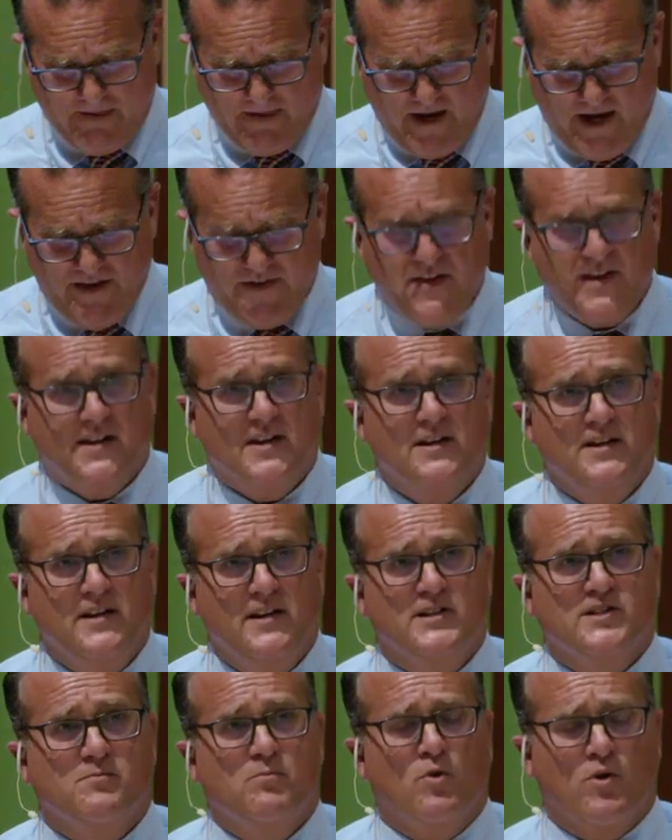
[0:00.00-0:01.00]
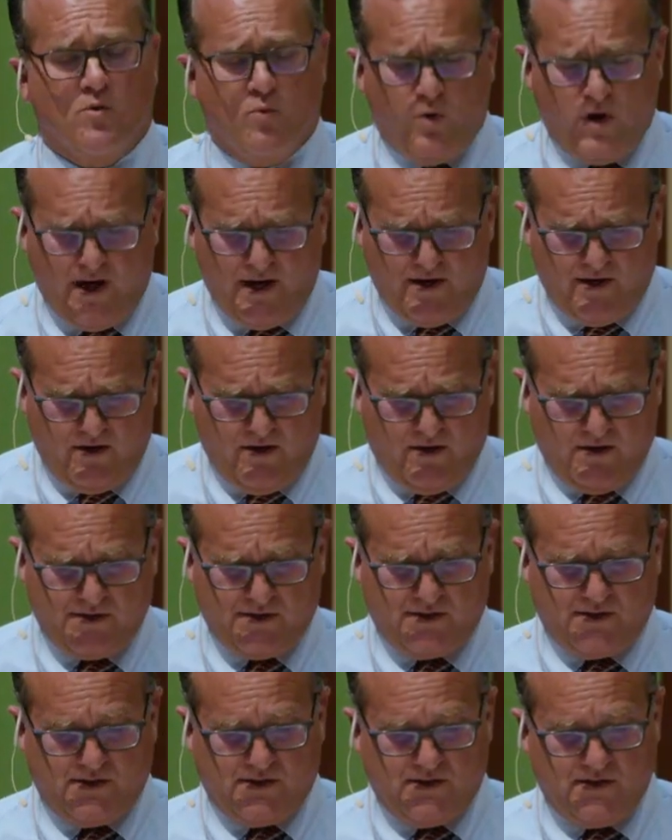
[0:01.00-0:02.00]
I think it needs more
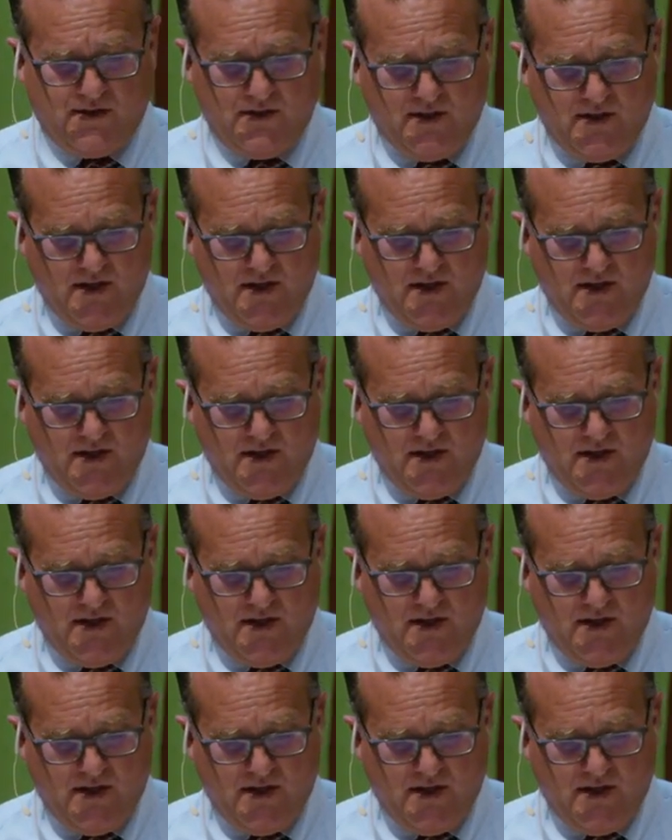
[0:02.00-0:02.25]
wells.